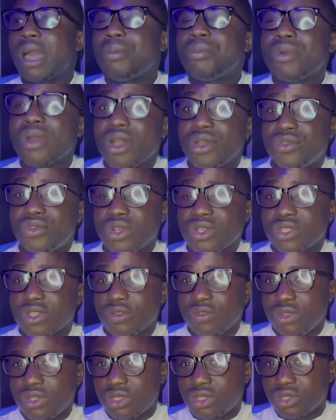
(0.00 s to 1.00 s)
IP address
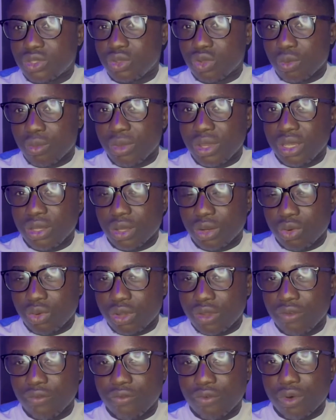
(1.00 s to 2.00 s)
of this domain you're
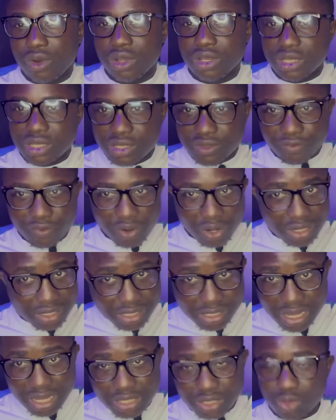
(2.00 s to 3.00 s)
looking for is, for
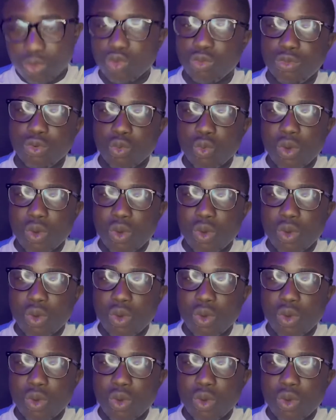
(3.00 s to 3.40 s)
instance, it could be